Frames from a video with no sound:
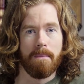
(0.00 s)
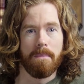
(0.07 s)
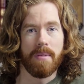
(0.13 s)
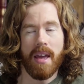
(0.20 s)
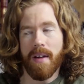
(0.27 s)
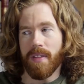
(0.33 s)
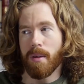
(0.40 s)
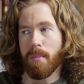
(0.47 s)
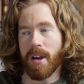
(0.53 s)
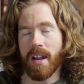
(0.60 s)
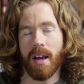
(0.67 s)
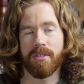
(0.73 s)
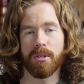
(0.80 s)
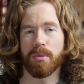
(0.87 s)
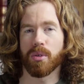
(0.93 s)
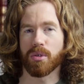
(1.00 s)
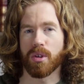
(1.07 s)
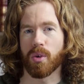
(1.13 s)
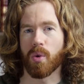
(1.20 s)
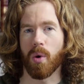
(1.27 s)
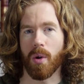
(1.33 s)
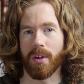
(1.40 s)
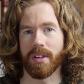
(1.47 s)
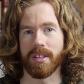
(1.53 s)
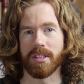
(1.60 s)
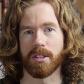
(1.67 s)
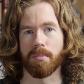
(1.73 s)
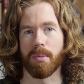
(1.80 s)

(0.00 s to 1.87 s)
Yeah, they might have some of those good qualities,